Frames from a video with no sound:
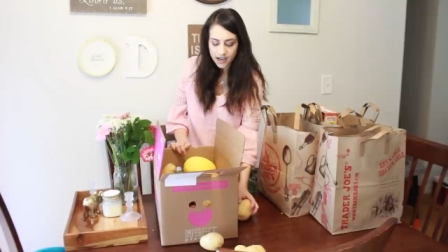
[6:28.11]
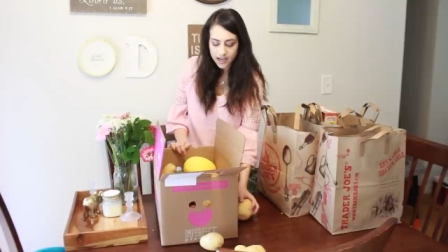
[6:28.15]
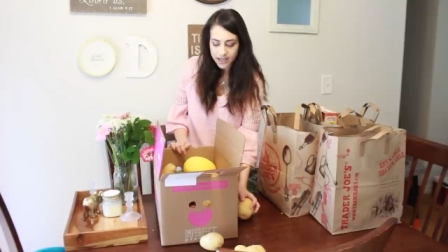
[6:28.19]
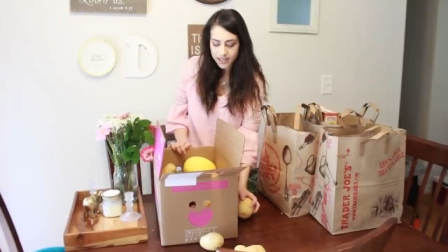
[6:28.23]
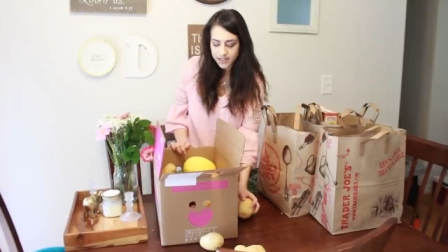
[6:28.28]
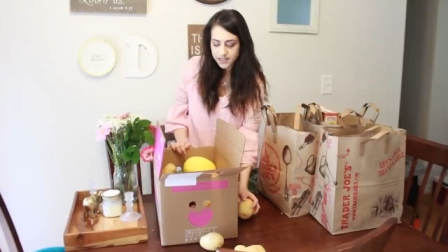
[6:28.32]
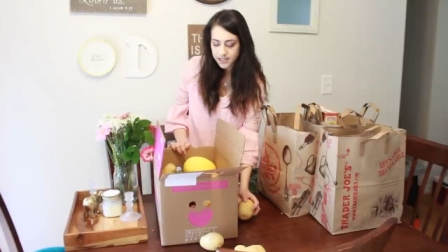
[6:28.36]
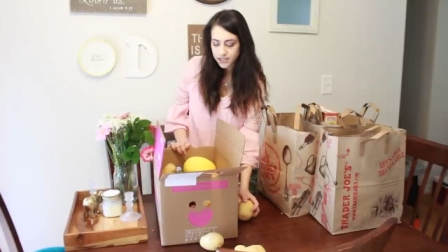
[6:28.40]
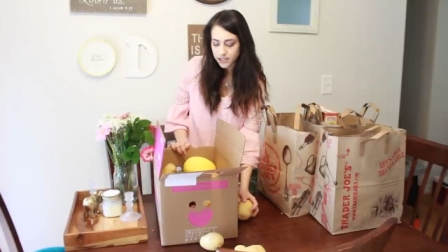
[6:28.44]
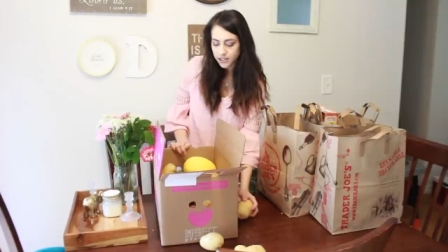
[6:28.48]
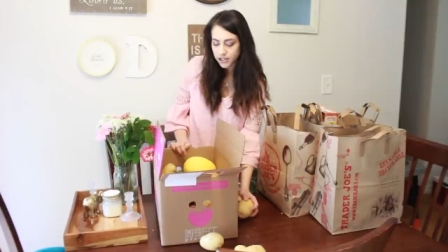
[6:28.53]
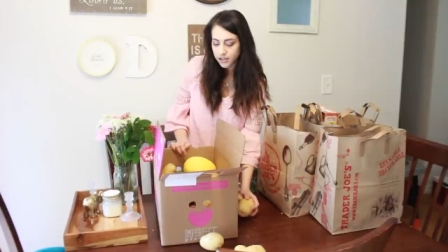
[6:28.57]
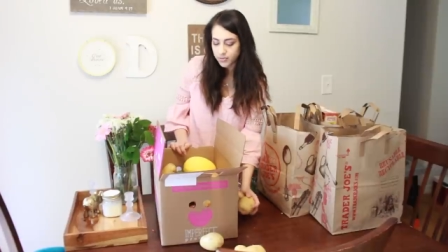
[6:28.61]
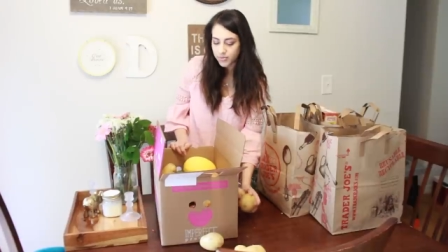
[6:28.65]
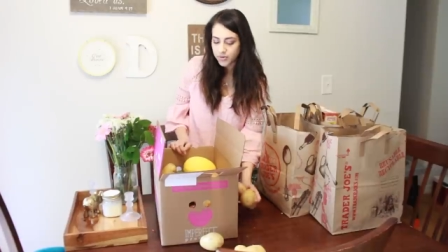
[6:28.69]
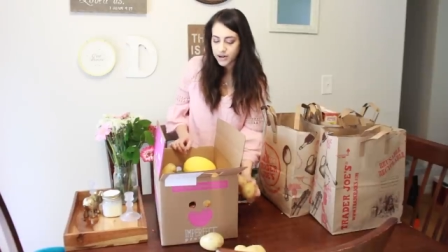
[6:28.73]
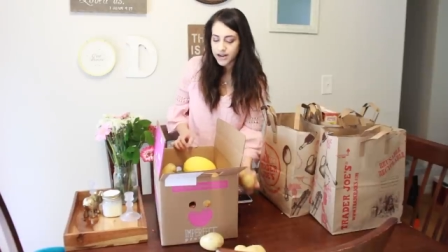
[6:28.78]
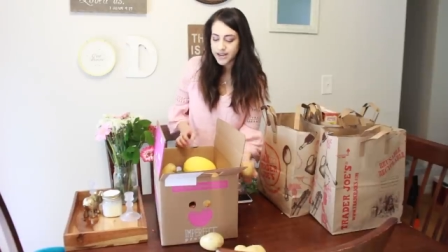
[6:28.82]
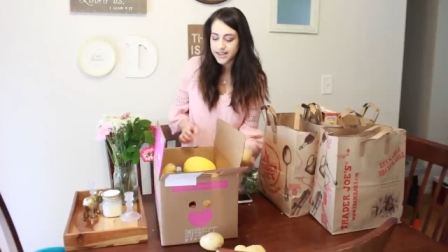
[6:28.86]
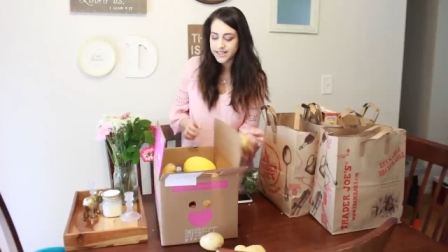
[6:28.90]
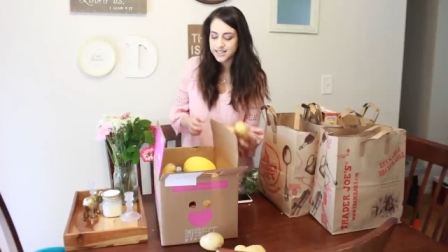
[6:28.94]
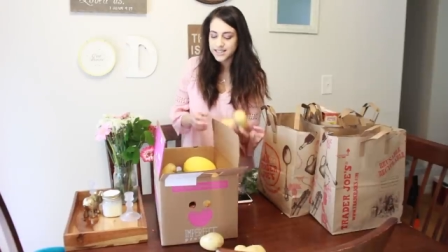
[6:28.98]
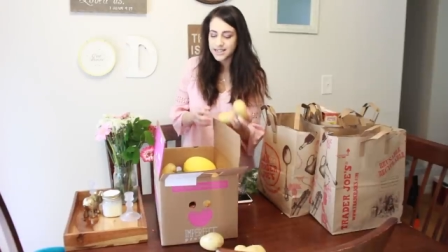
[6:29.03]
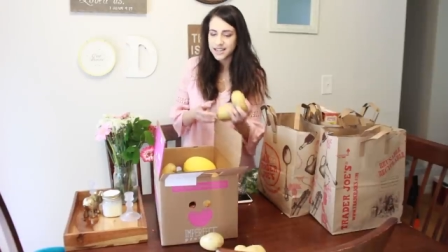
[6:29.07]
it's a good
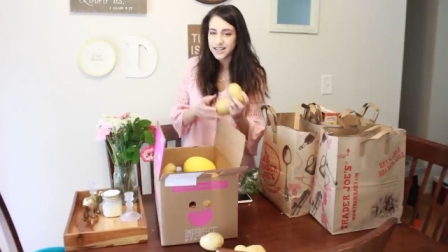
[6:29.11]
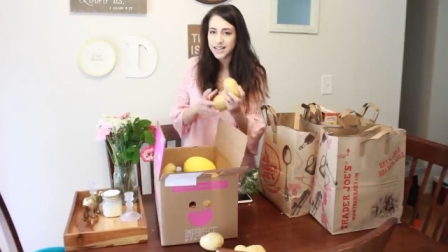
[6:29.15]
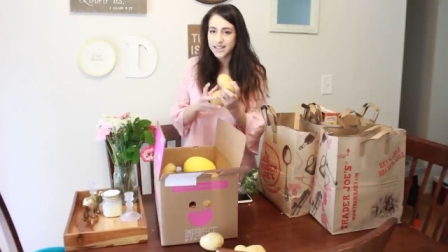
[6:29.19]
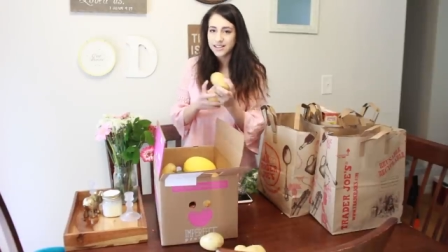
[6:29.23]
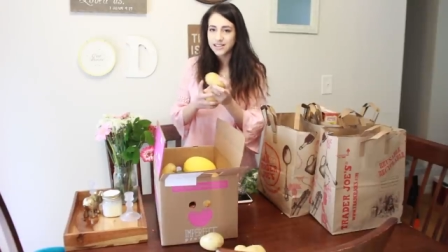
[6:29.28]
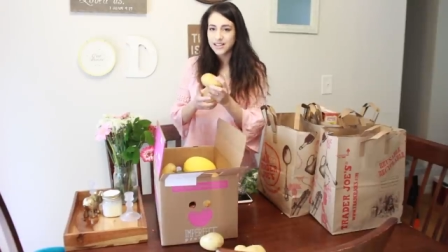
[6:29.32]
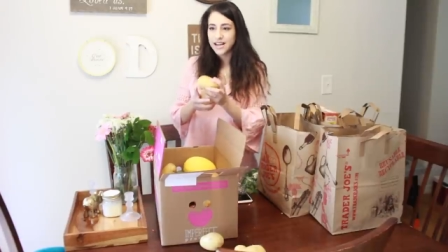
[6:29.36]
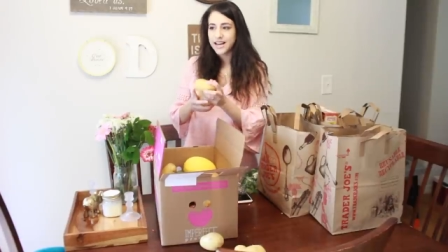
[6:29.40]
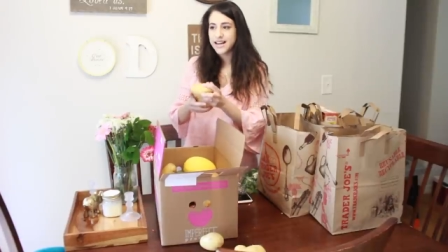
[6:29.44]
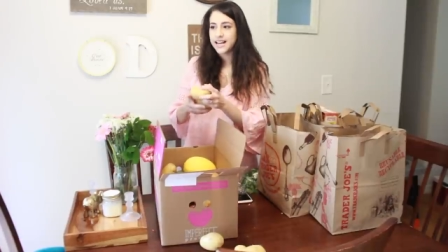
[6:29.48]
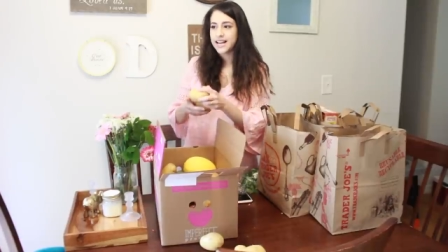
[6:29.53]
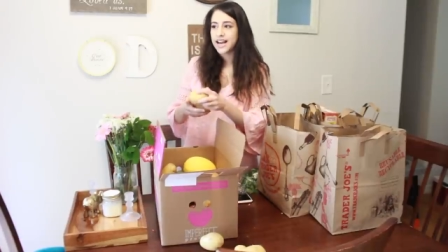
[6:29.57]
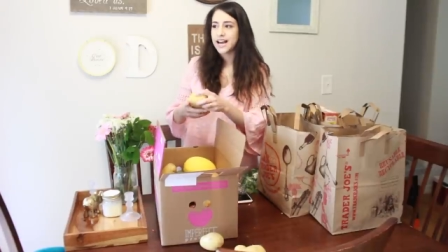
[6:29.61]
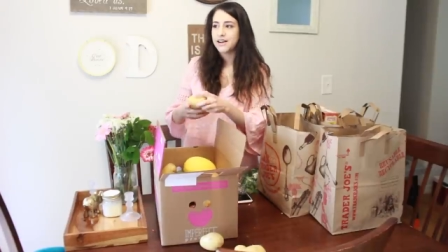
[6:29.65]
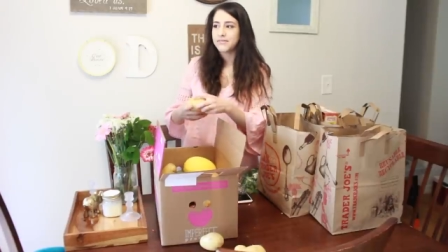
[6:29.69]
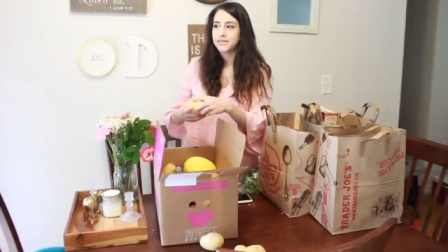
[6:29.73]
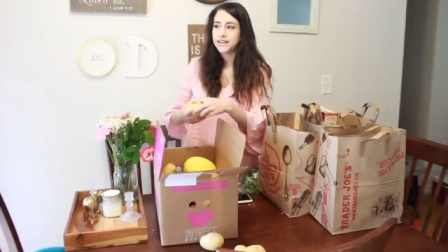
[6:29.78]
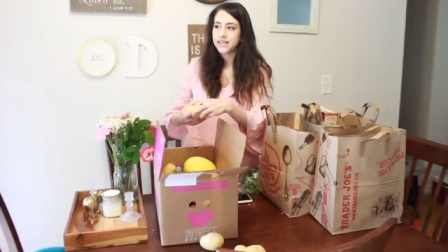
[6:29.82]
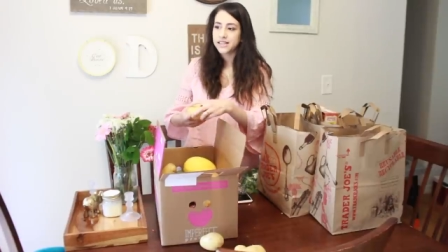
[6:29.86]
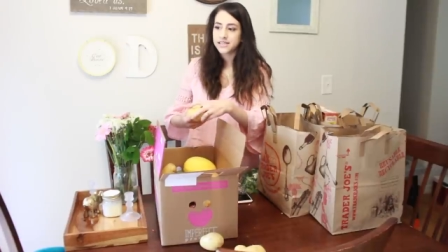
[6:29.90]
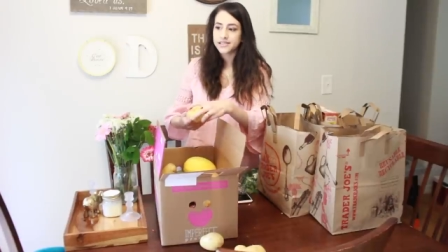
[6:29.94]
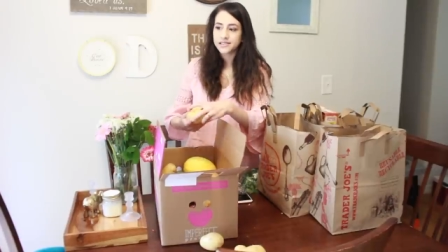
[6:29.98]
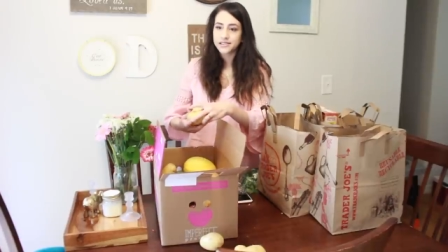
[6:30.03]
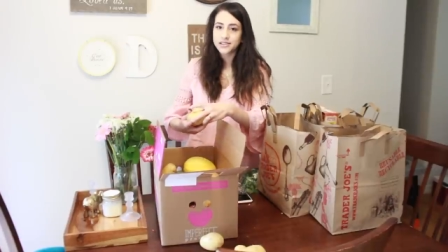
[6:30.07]
price and I like having it